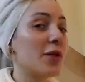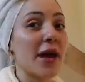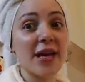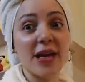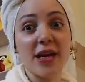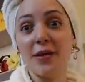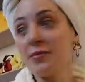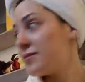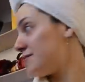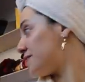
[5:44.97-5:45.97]
Blankie.
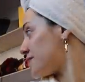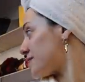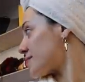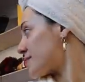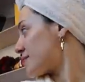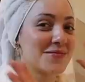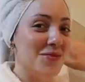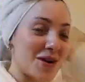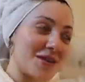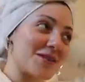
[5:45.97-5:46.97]
Blankie.
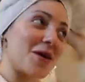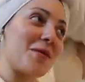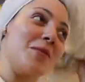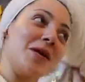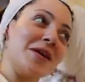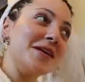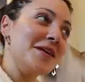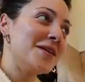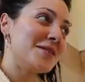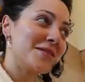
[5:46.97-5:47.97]
We're not gonna talk about Blankie.